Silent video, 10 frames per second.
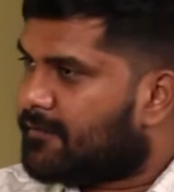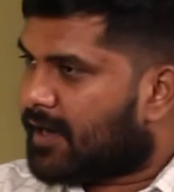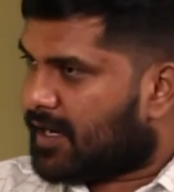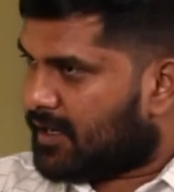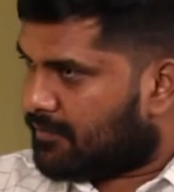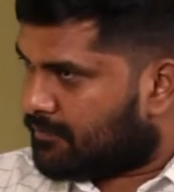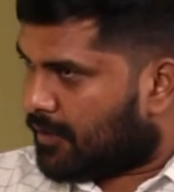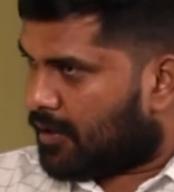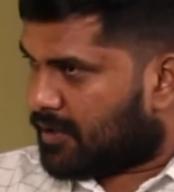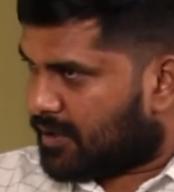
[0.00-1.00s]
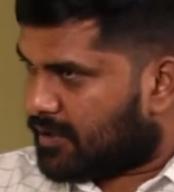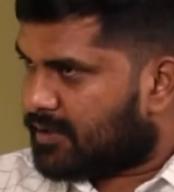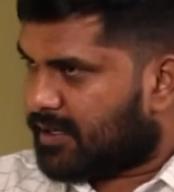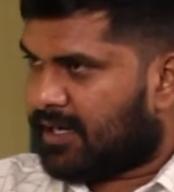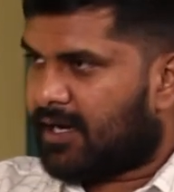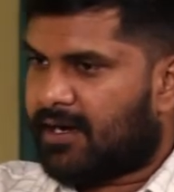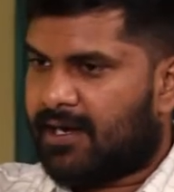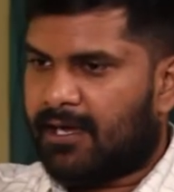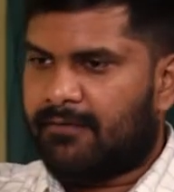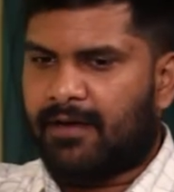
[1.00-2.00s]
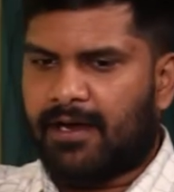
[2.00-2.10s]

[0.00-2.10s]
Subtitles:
very important in our life.